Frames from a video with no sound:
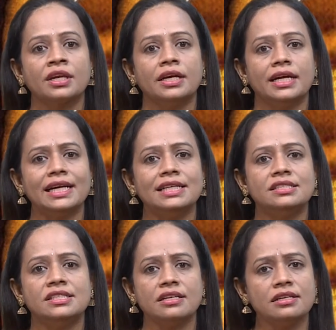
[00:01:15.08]
It
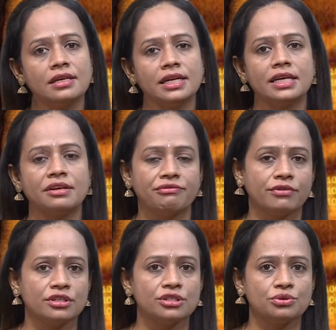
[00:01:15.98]
generally
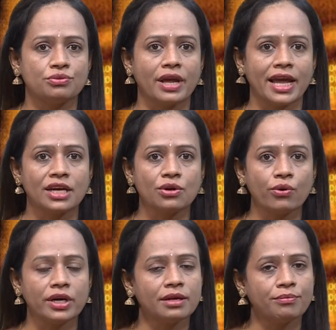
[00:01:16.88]
refers to
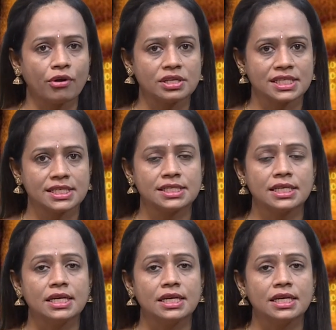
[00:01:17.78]
encoding process,